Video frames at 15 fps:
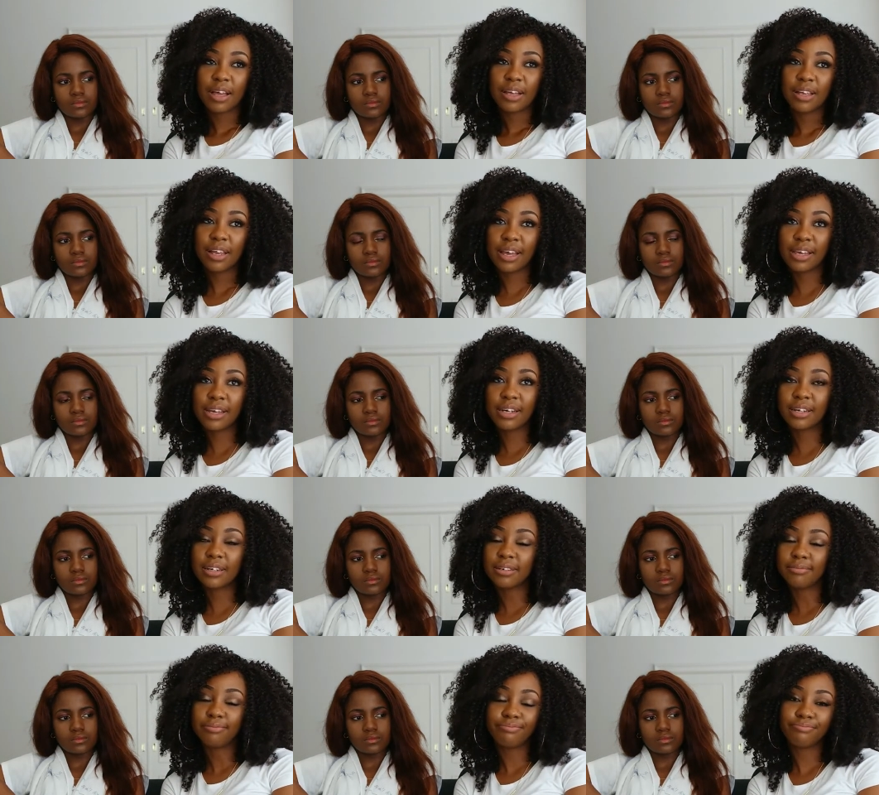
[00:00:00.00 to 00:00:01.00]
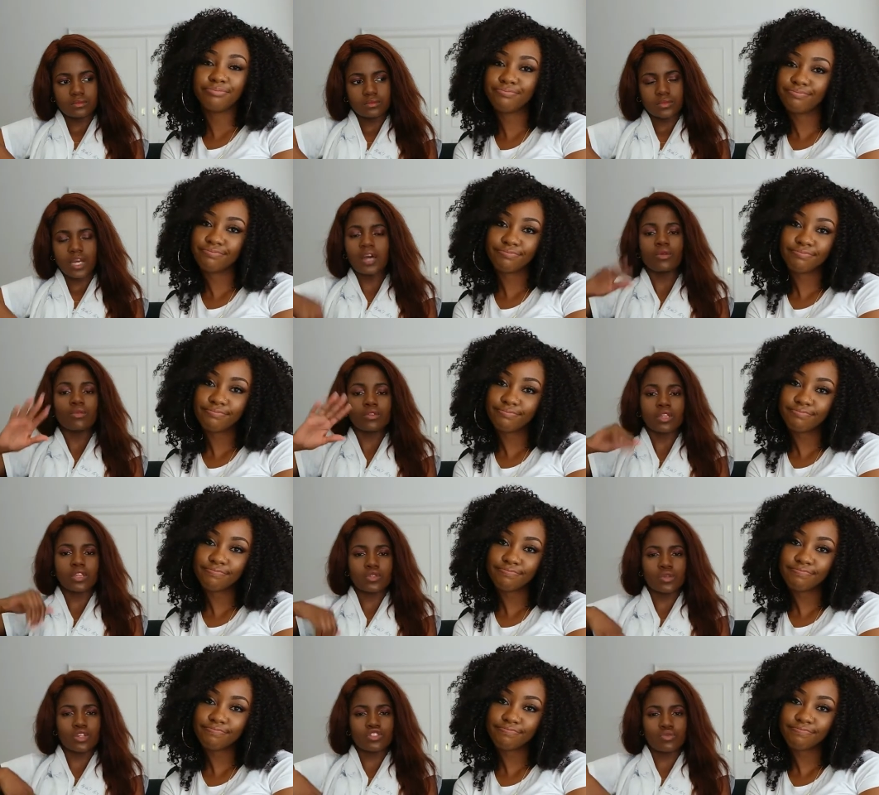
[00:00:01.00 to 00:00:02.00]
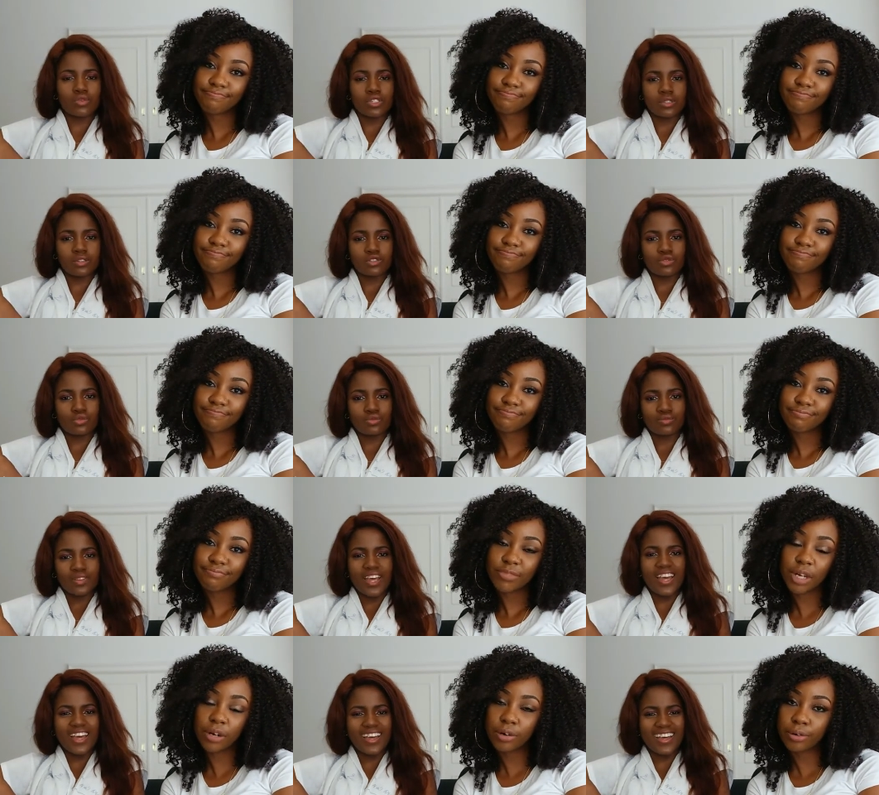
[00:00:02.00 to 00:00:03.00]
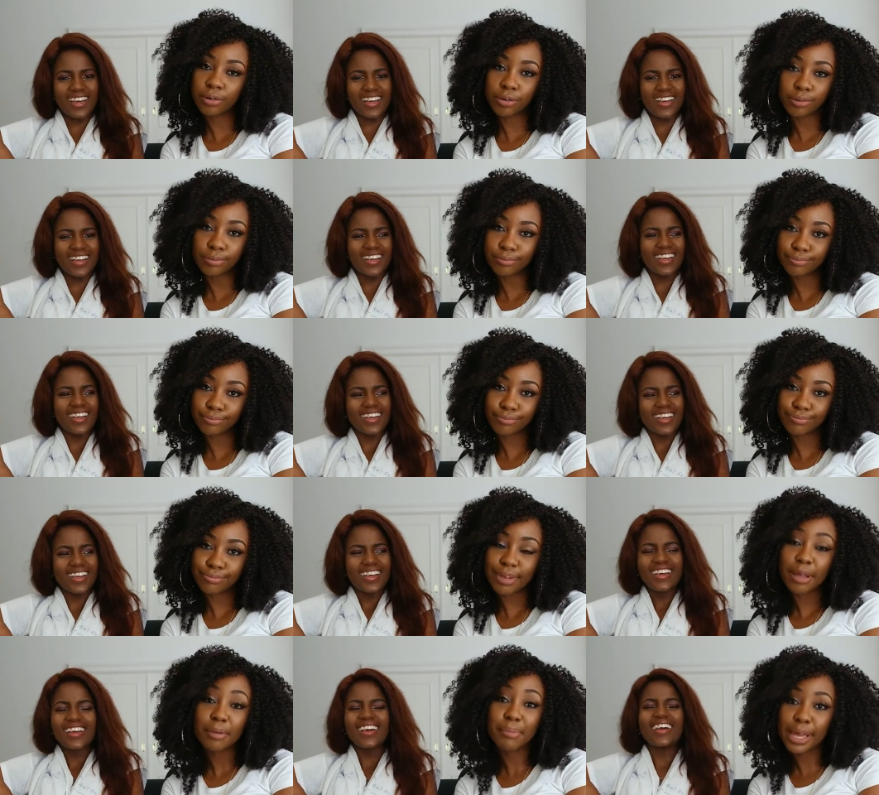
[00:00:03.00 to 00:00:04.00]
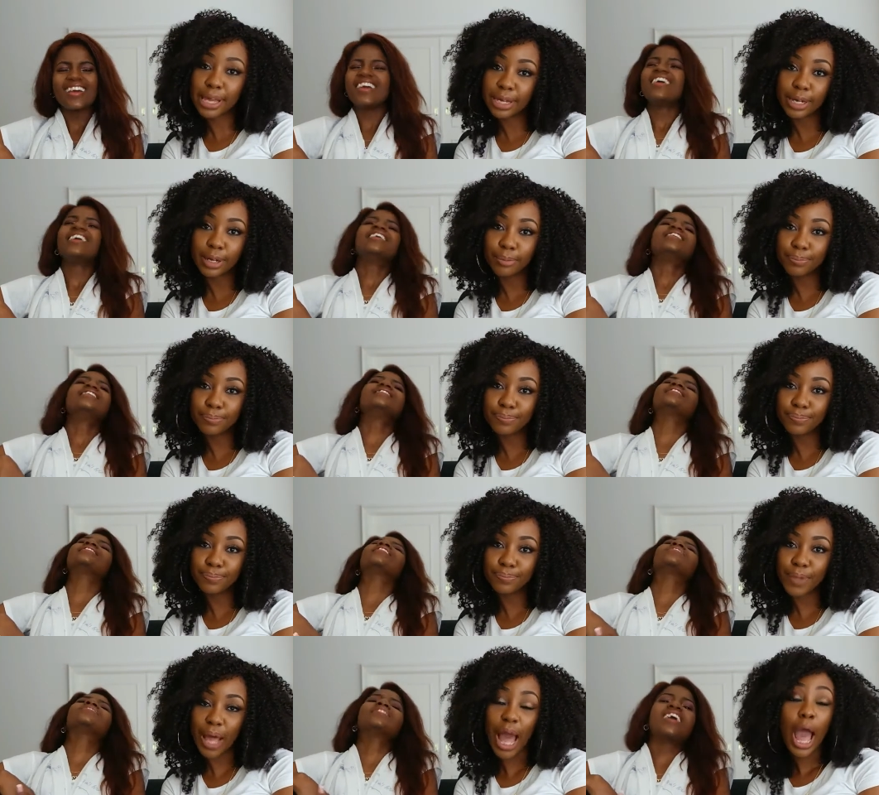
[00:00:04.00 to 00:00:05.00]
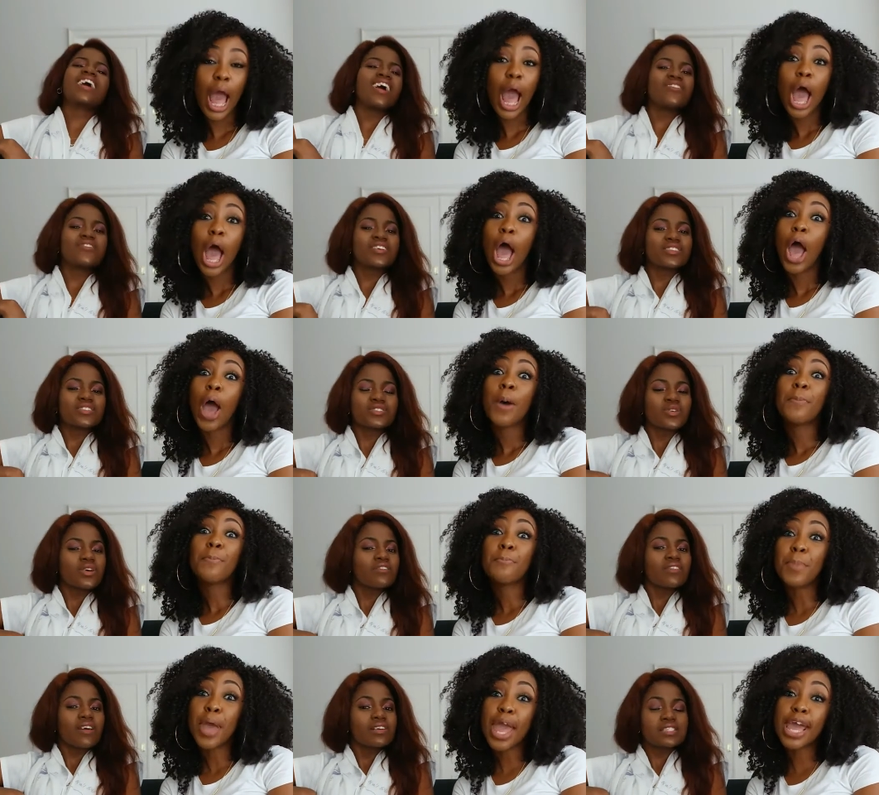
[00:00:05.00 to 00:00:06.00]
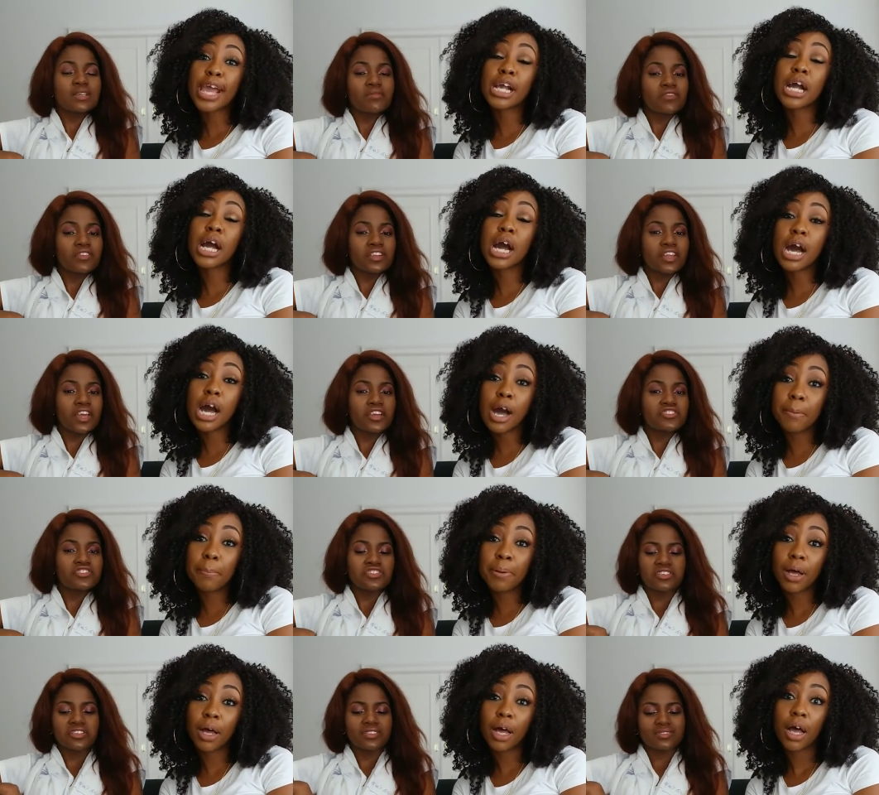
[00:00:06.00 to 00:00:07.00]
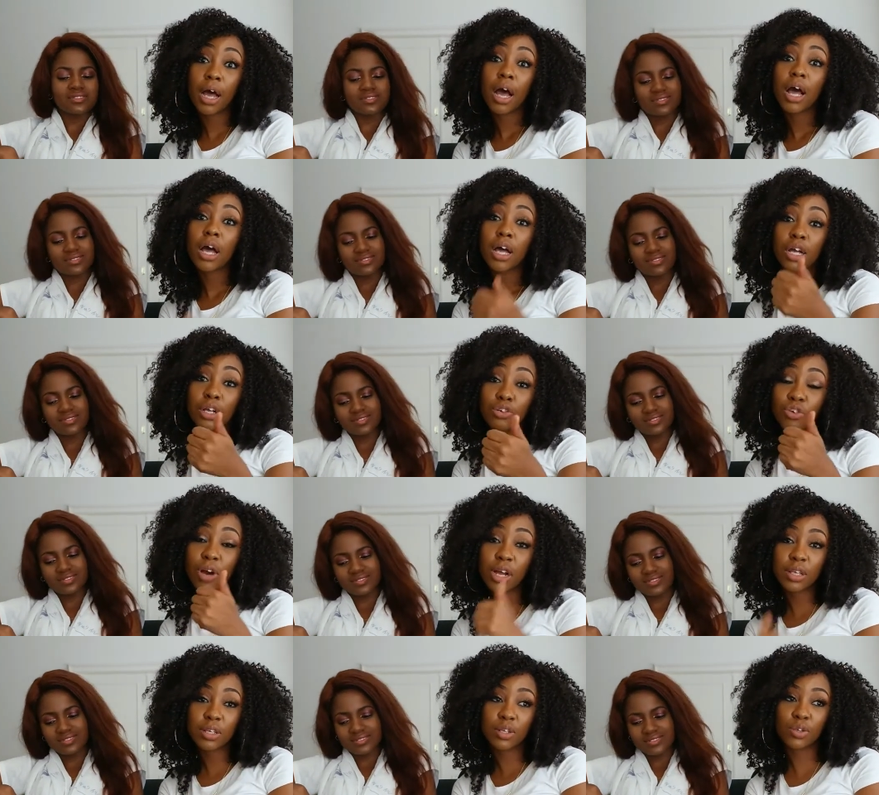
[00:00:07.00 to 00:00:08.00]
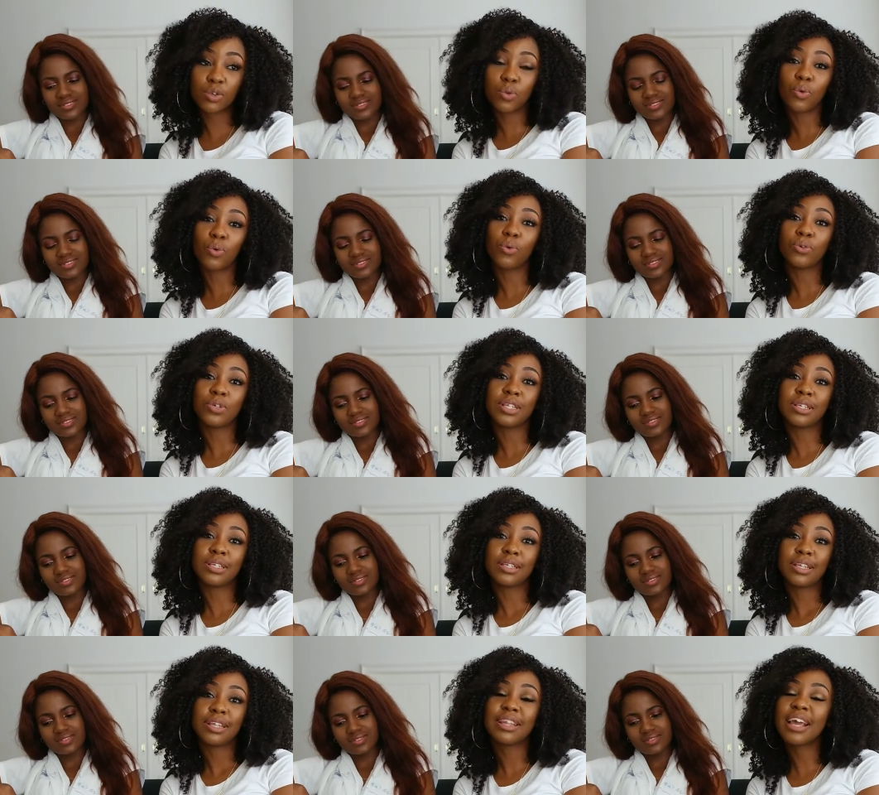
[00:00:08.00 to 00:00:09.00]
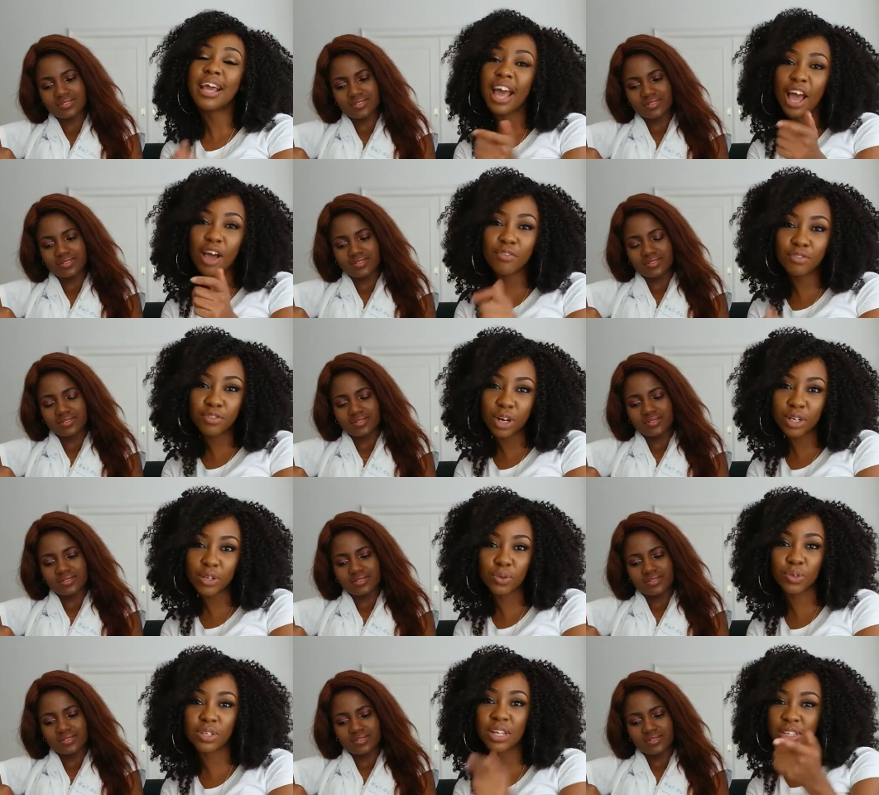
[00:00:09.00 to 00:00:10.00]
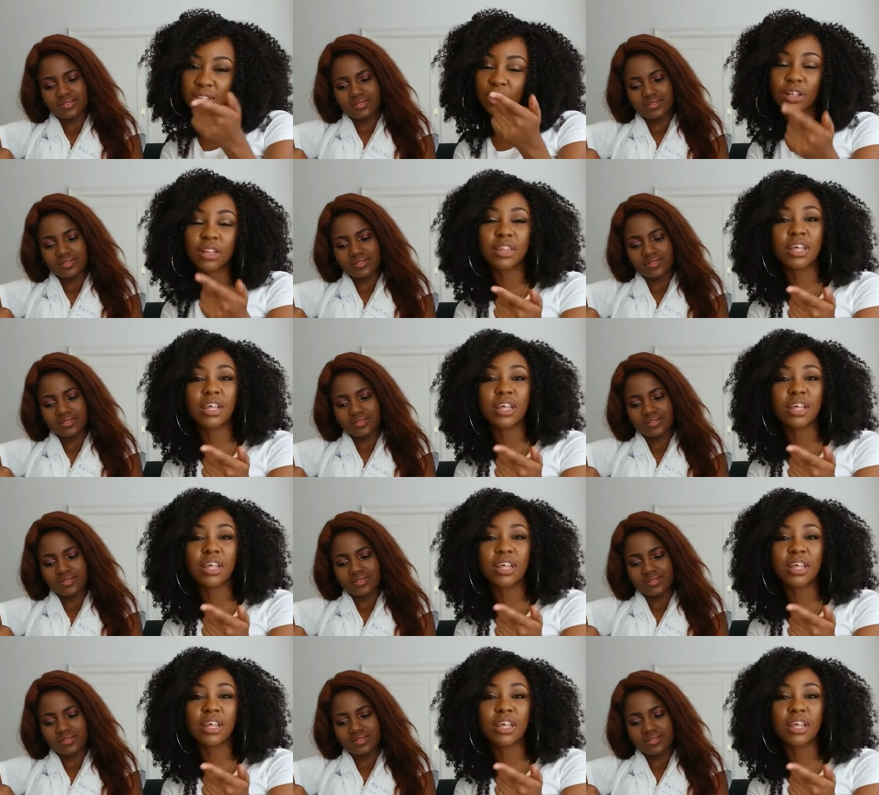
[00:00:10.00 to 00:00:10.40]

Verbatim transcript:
Speaker 1: Like I don't think this one's a reason to. Girl, makeup.
Speaker 2: You just go to the African store. Makeup, drug stores. They have drug stores. That's the good